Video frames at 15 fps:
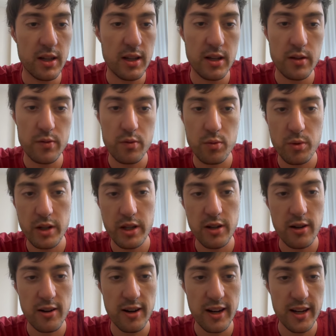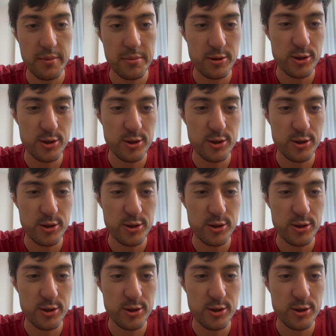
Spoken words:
if we are able